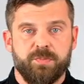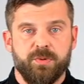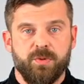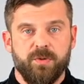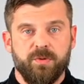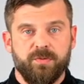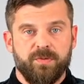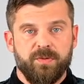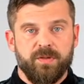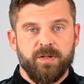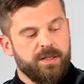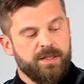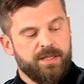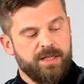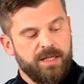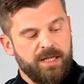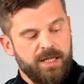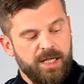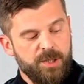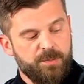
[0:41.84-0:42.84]
proof.
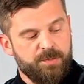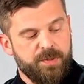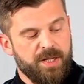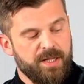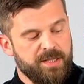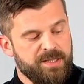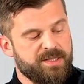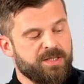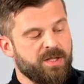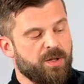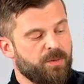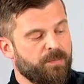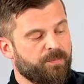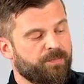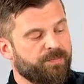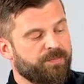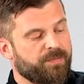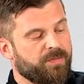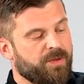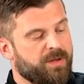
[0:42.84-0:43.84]
The heat plates though,
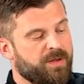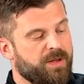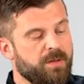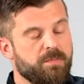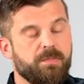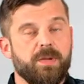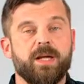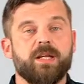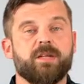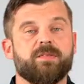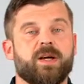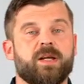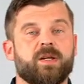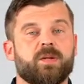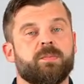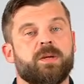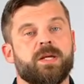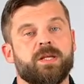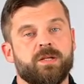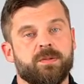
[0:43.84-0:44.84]
they're made of
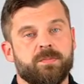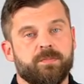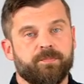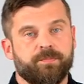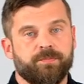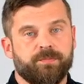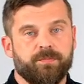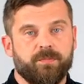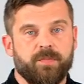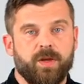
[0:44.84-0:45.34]
aluminium,